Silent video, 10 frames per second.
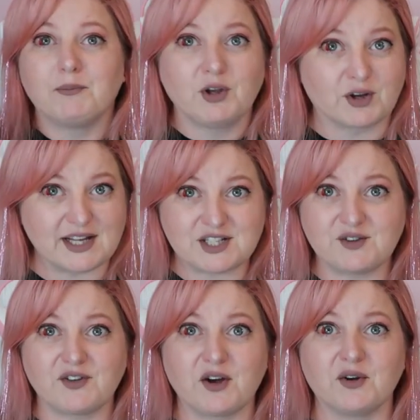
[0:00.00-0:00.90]
You'll get
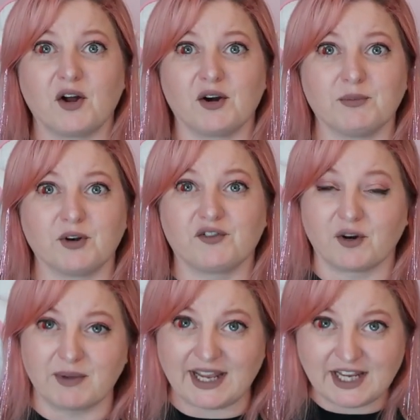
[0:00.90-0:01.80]
to vote on a book
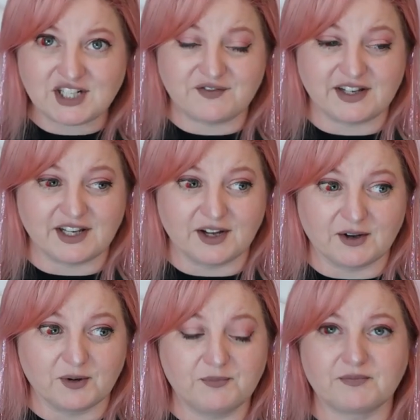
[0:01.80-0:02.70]
from each
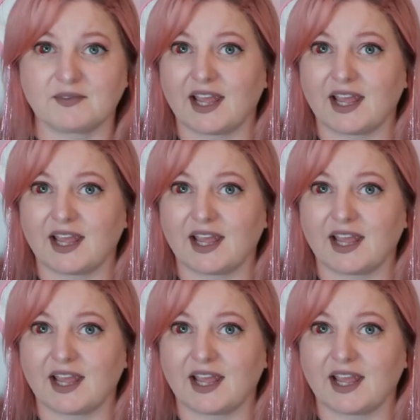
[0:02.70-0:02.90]
video.